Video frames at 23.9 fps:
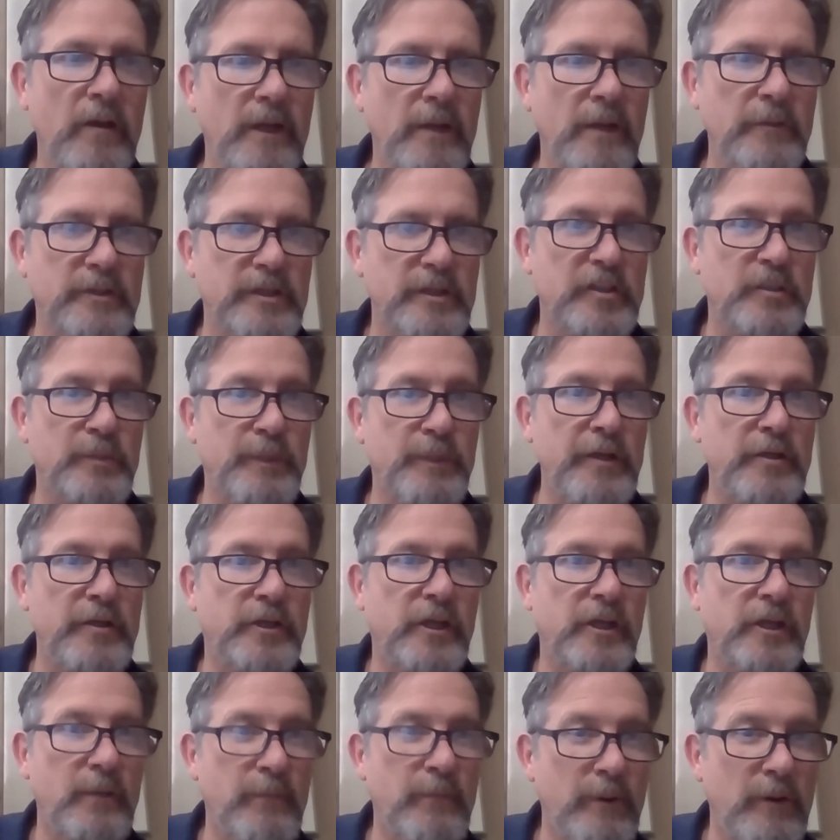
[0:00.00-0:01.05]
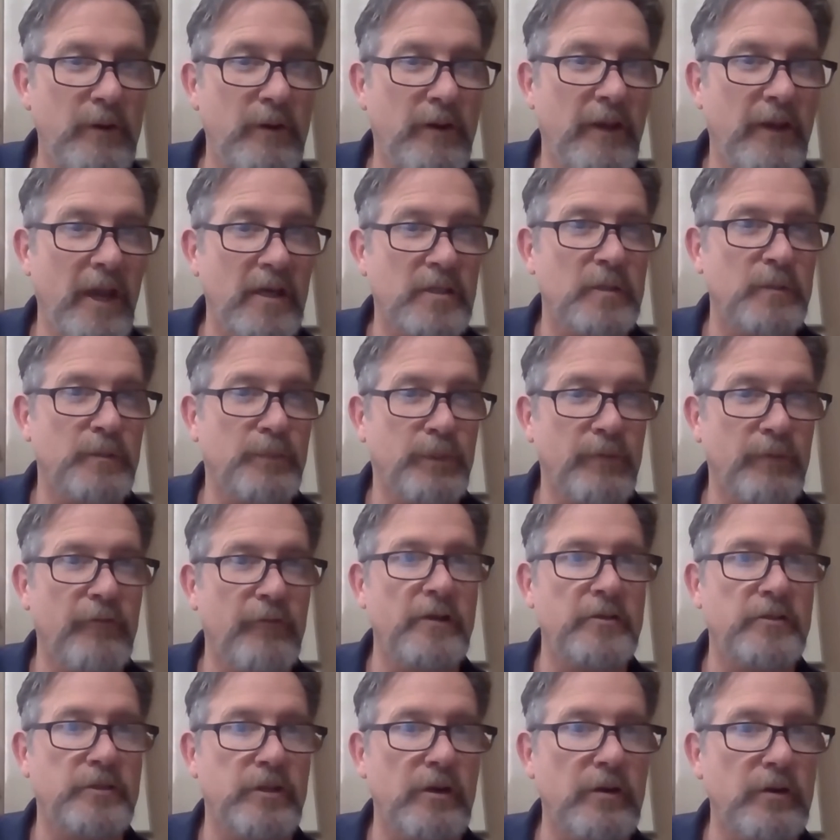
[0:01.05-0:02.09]
He was a speech communications
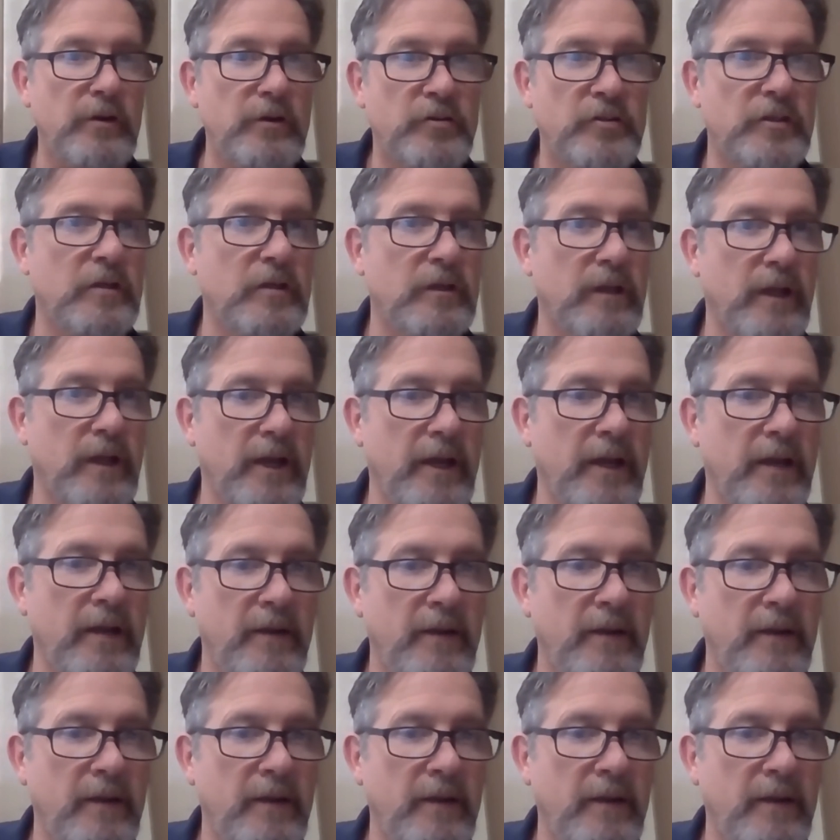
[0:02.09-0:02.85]
professor at UCLA.